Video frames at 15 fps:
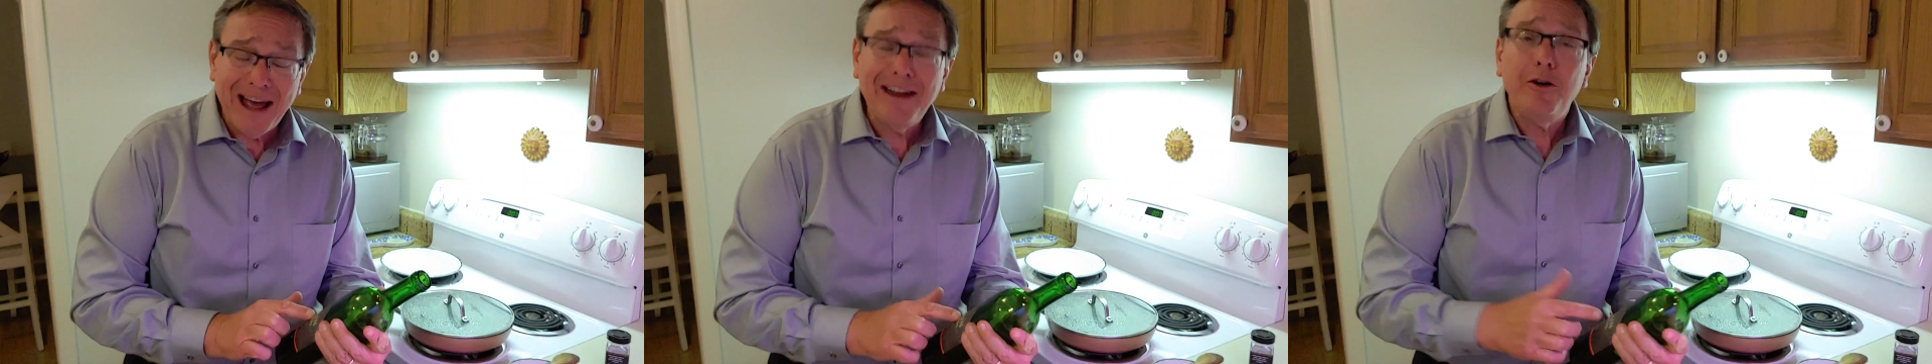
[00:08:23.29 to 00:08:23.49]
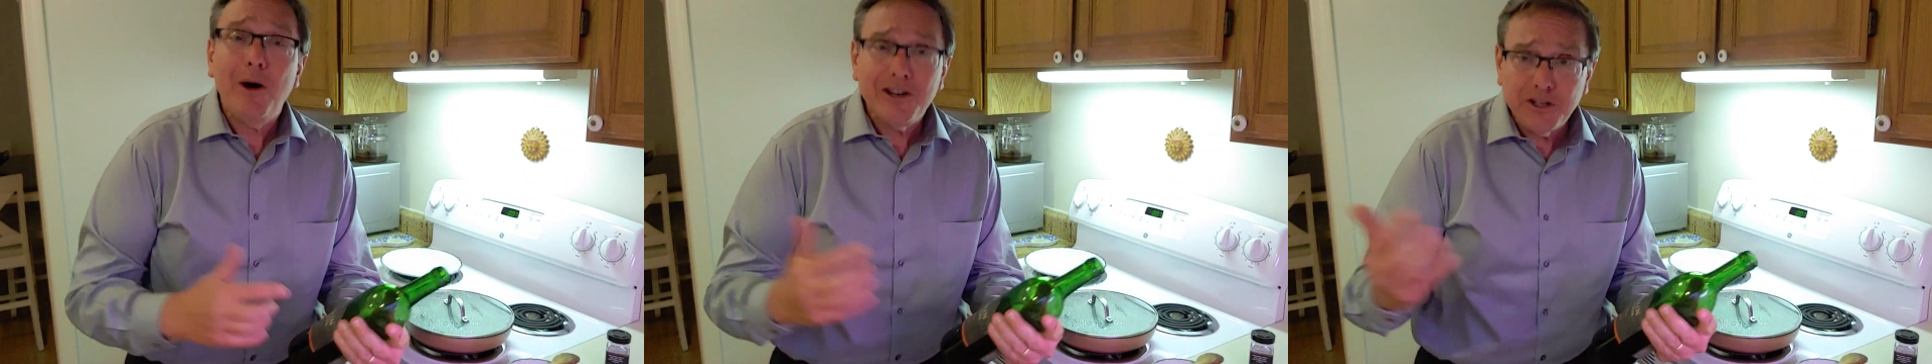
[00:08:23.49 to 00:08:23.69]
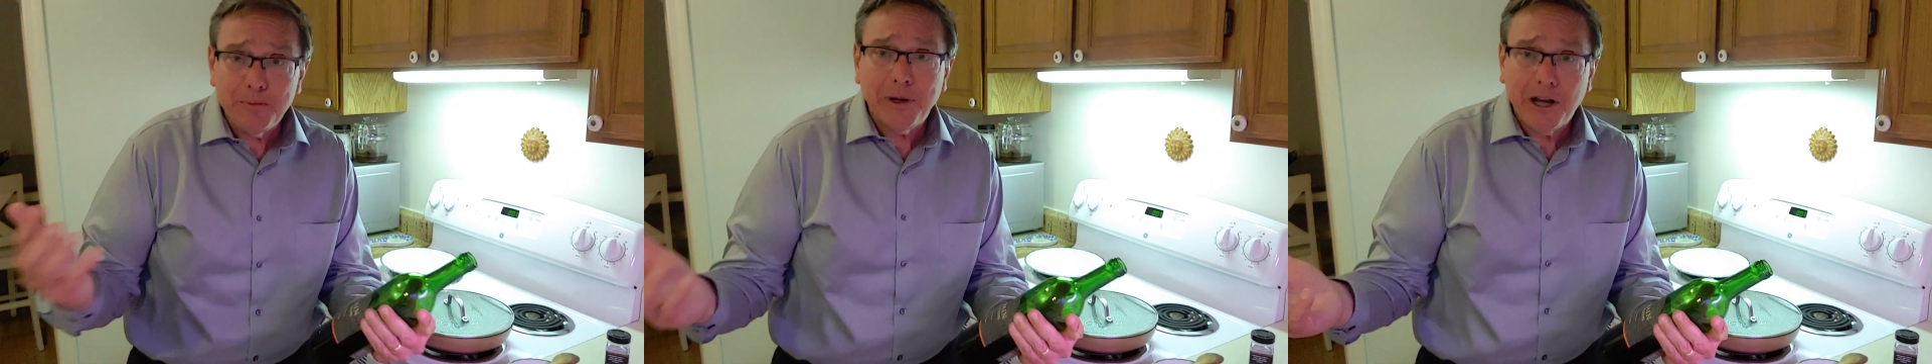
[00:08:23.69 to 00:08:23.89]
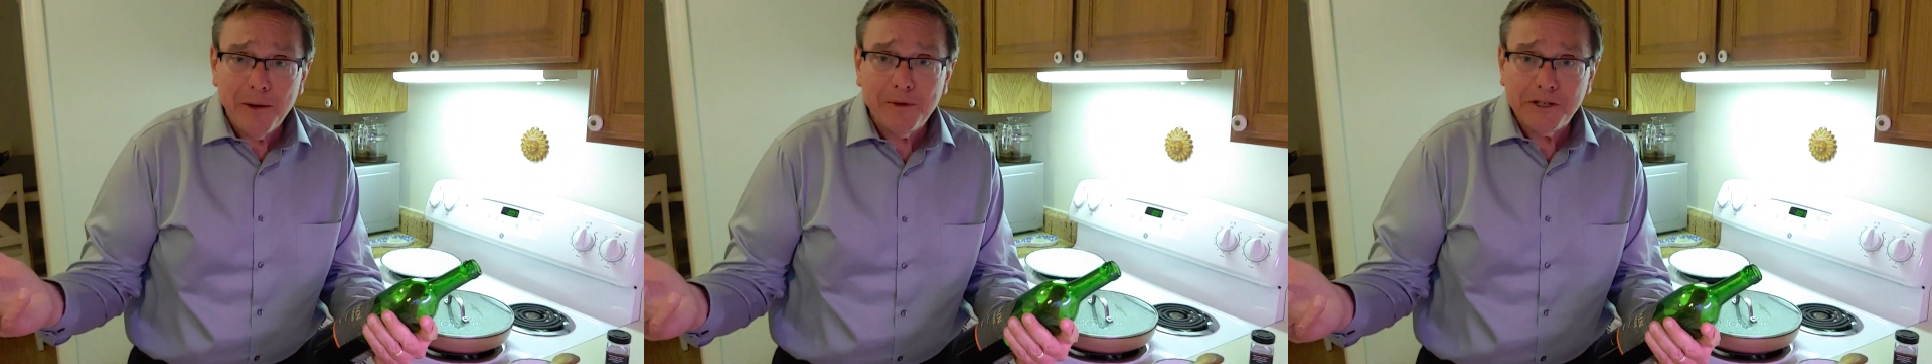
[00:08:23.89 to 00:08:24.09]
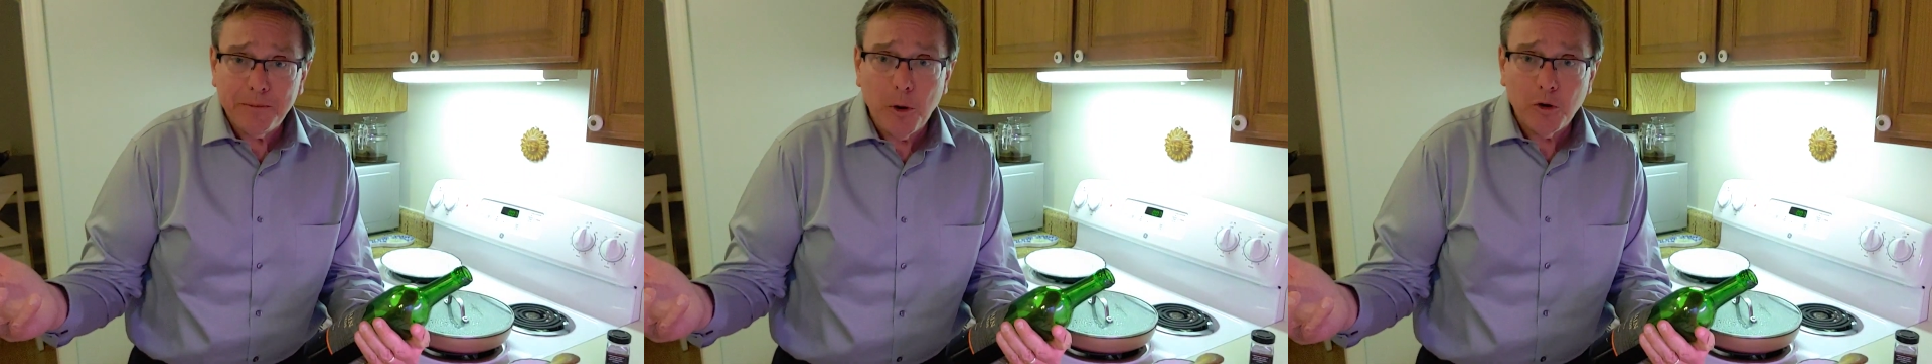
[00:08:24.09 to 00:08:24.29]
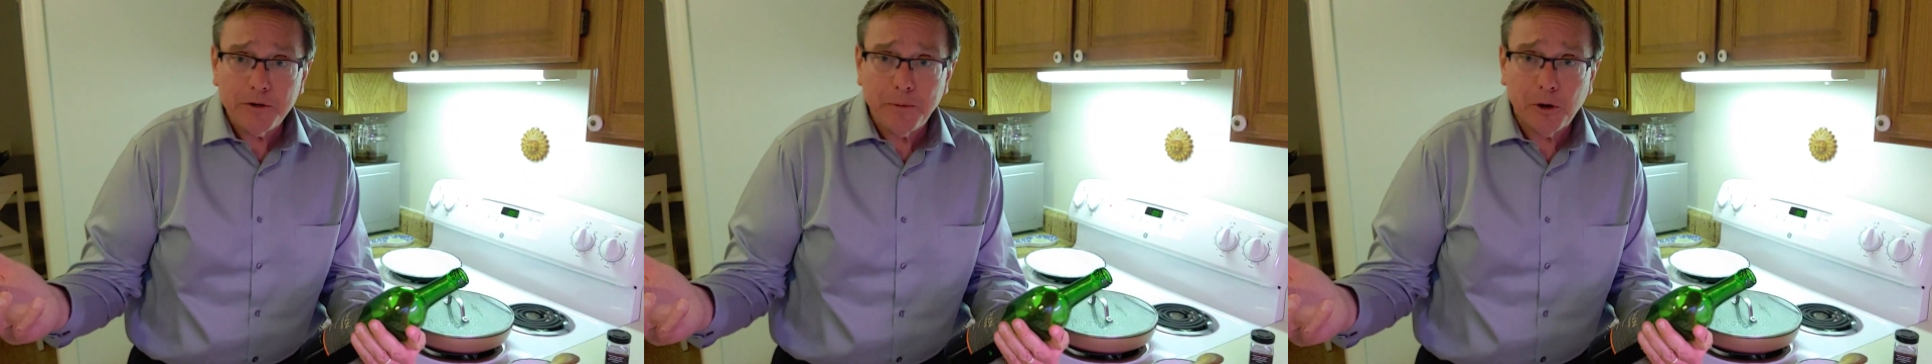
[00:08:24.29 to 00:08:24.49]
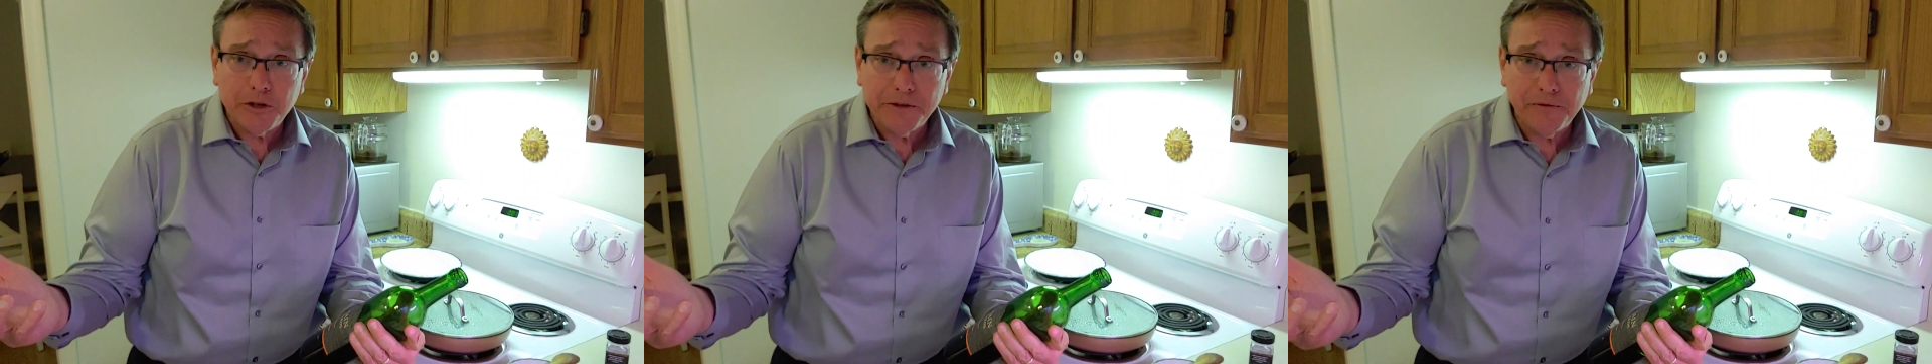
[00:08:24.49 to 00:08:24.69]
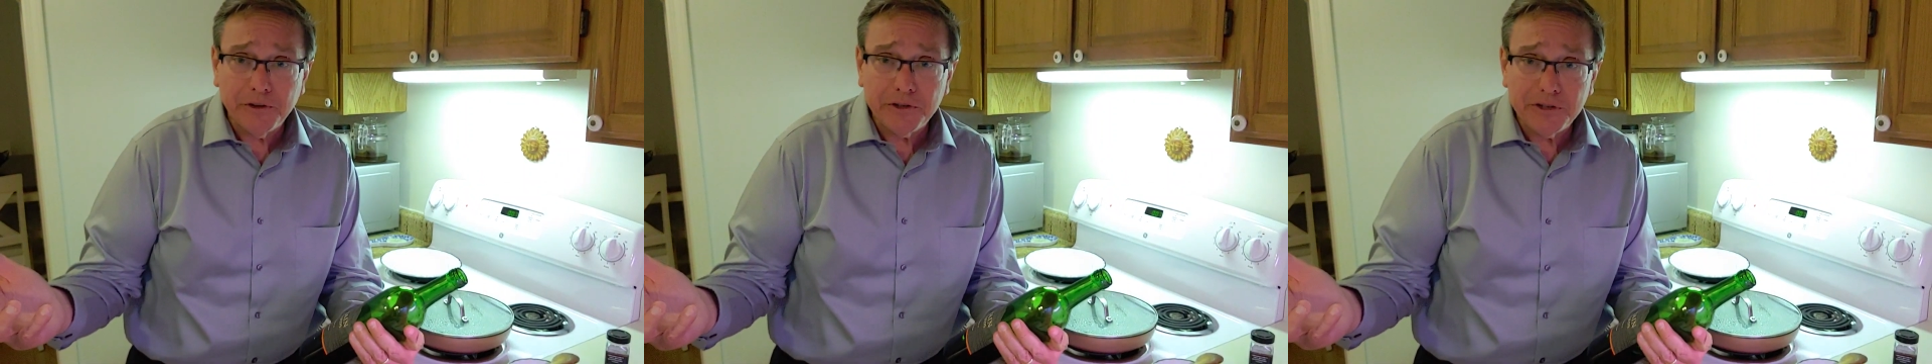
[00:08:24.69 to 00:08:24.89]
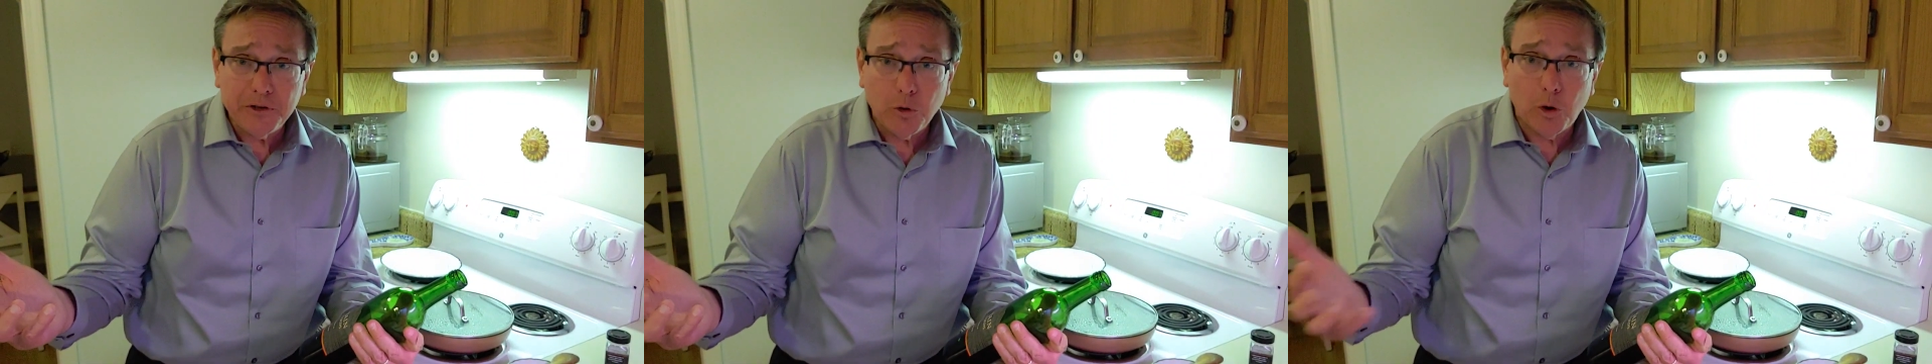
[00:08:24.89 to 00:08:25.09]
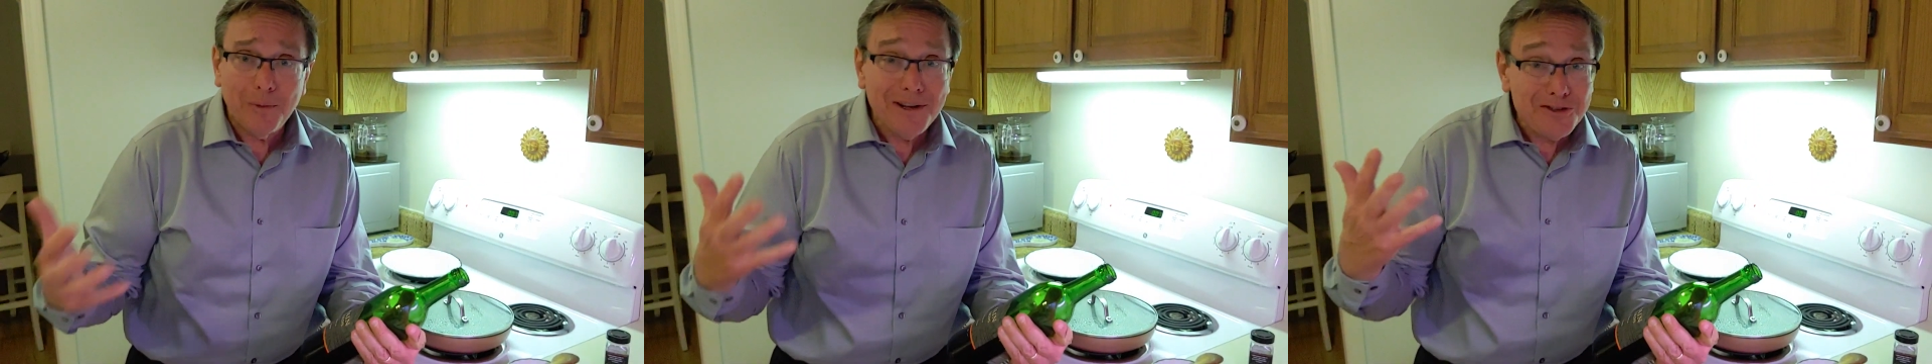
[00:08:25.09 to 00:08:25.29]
I know I should become a spokesperson for the store,